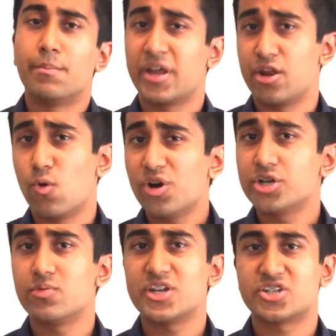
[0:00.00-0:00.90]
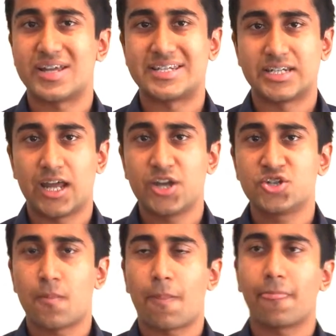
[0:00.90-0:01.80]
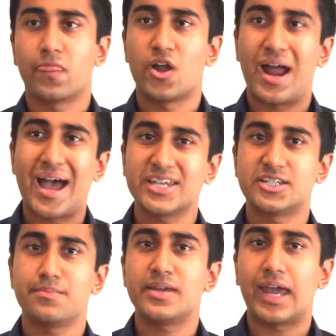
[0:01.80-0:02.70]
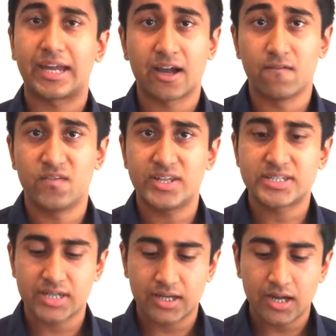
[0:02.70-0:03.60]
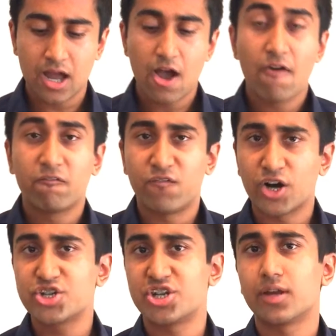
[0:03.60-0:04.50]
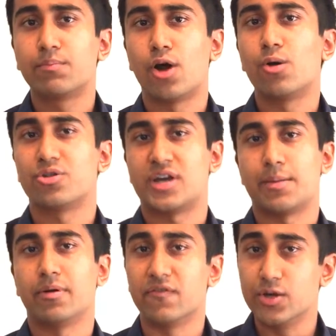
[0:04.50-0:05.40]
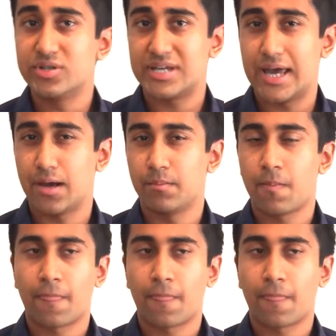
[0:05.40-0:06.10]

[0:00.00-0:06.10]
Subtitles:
But in order to reach that stage, there has to be a convincing, functioning prototype of UTM,